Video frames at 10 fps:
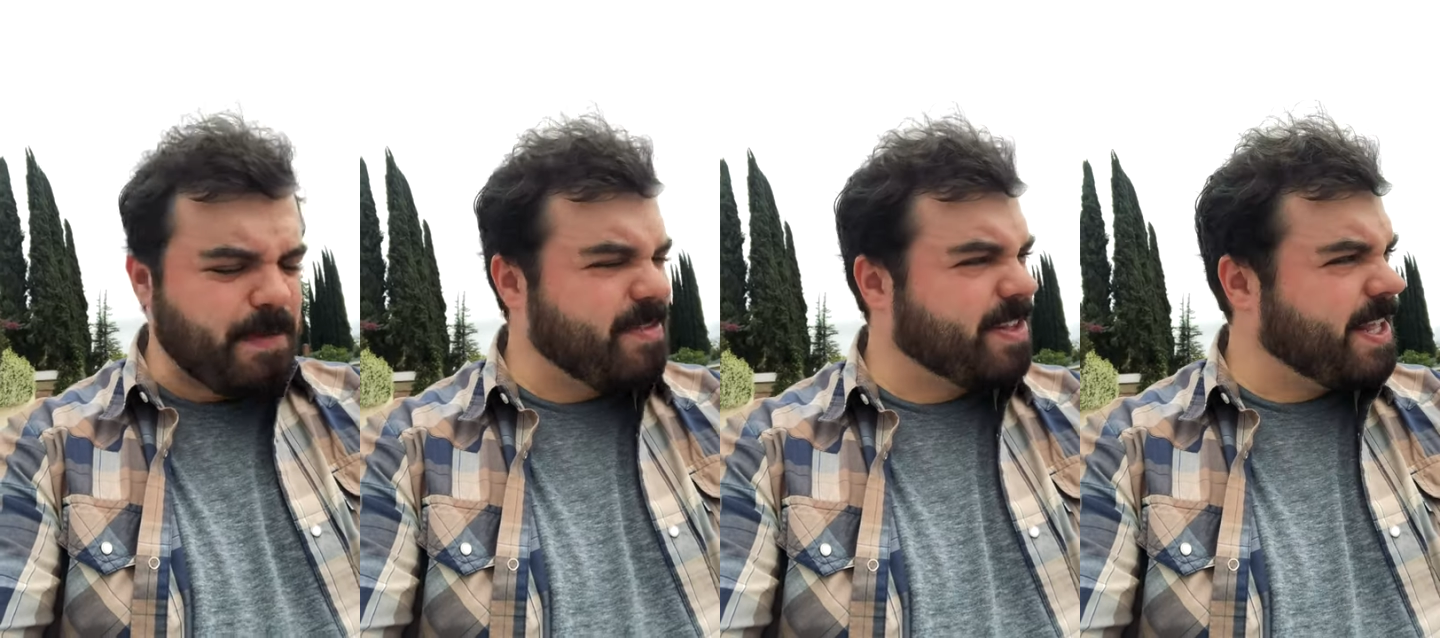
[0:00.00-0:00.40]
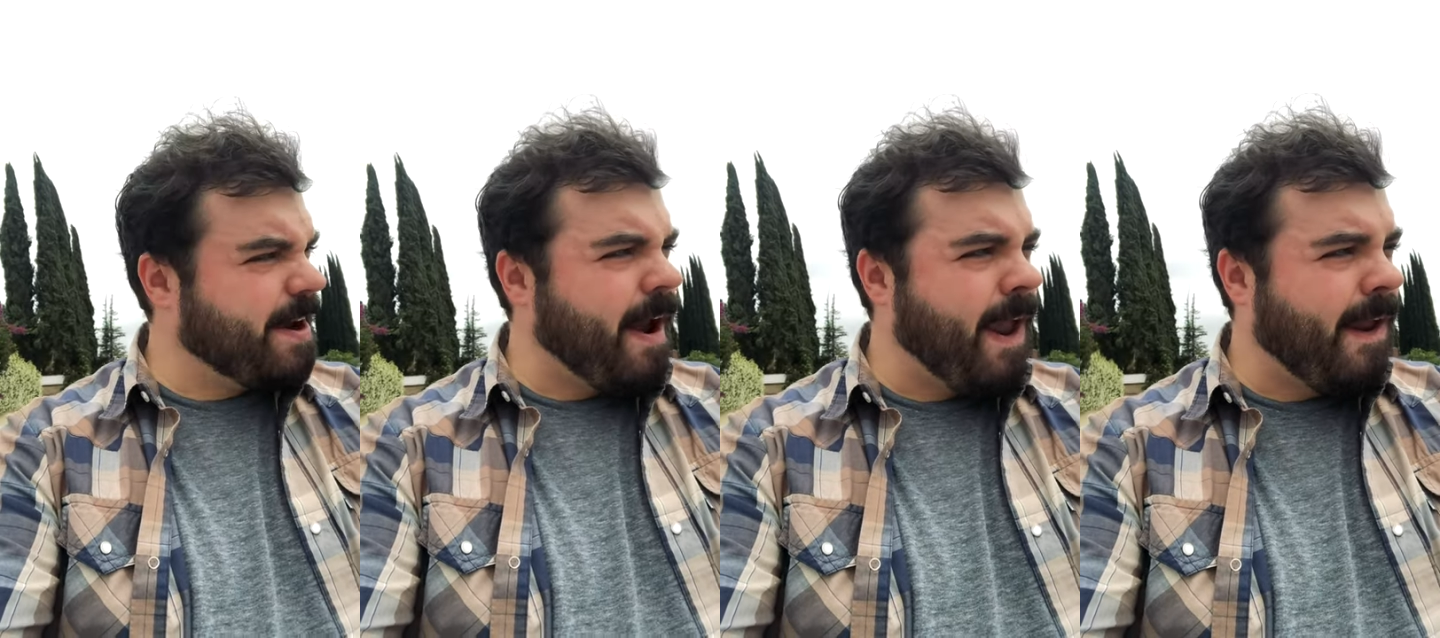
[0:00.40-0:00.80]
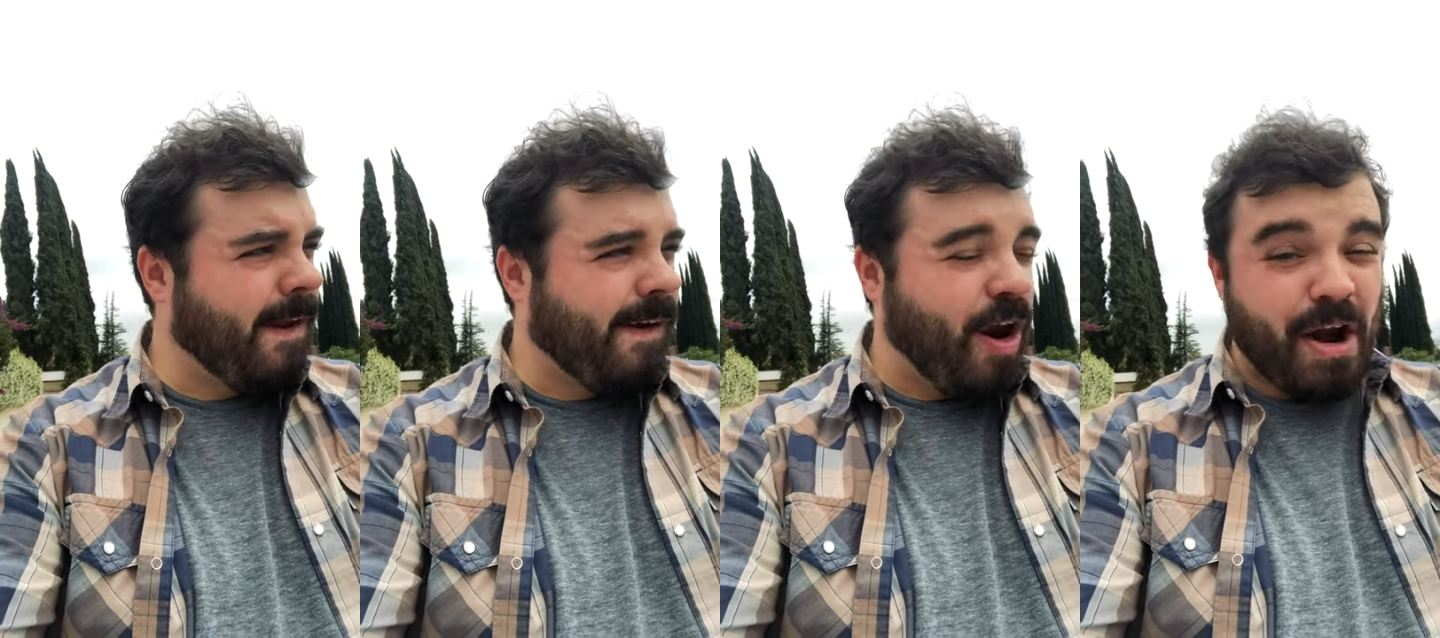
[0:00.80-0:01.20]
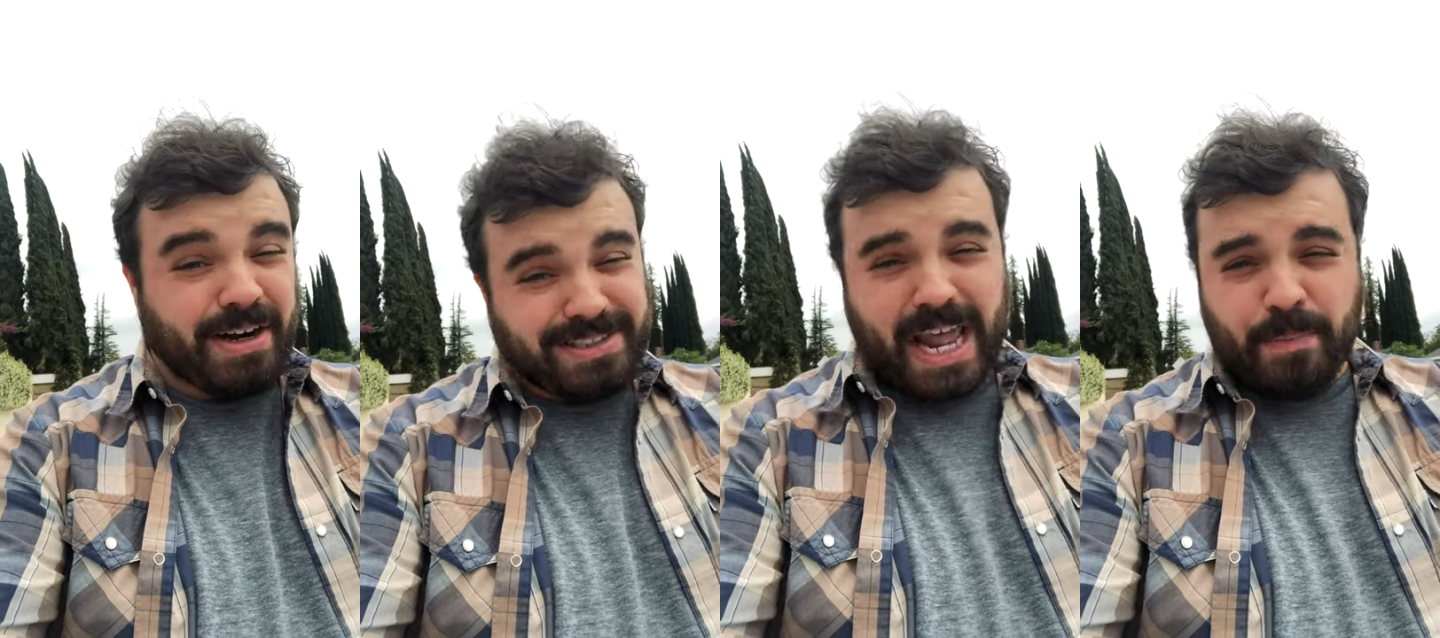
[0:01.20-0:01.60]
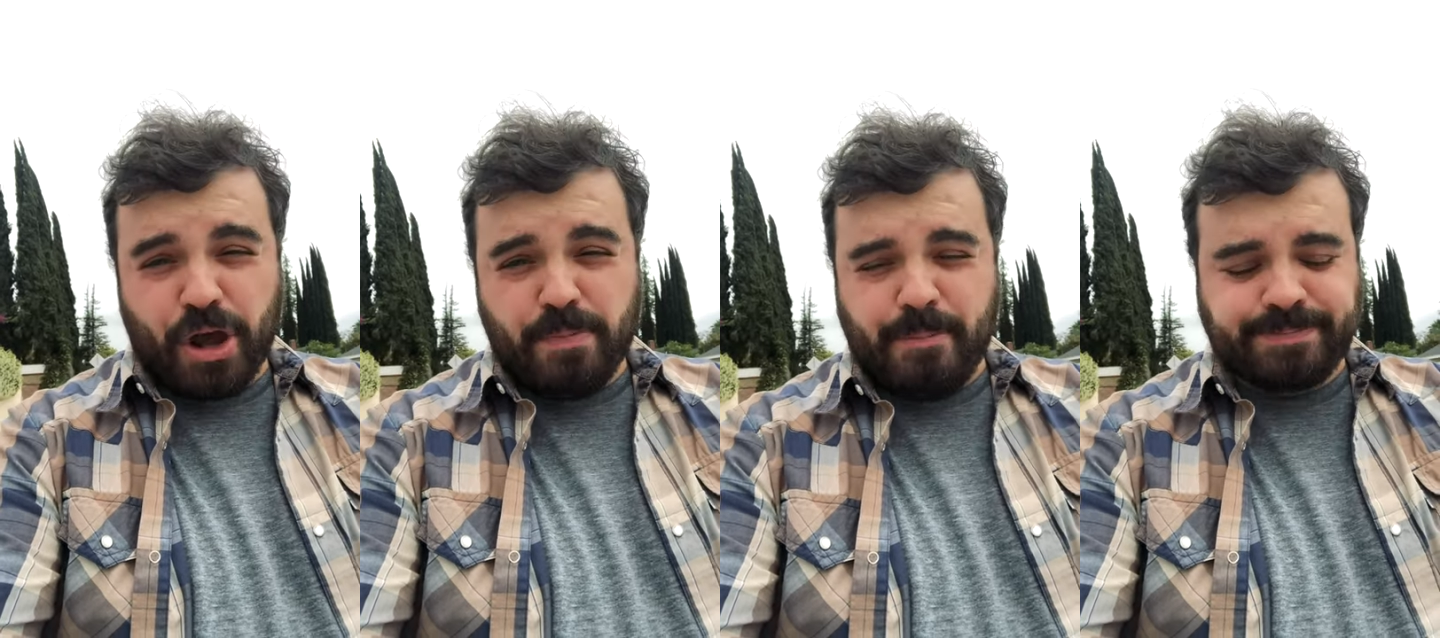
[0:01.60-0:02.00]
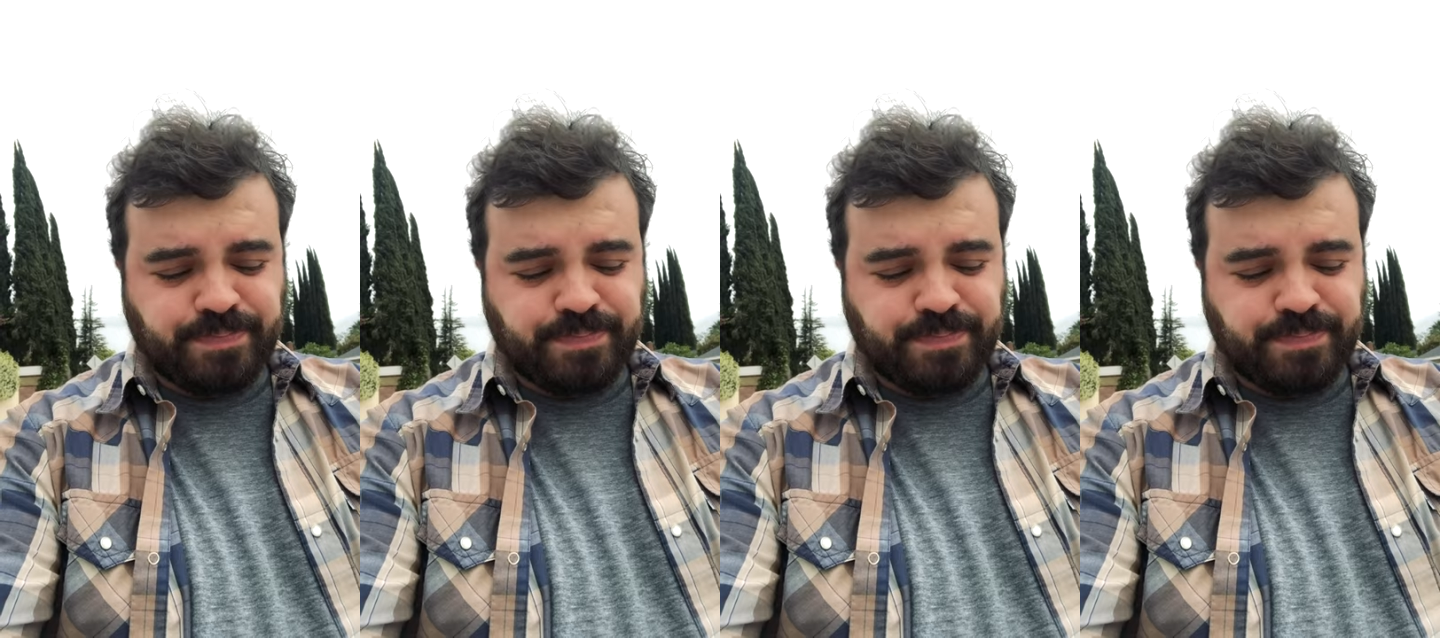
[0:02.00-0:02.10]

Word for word: everything. It's damn good.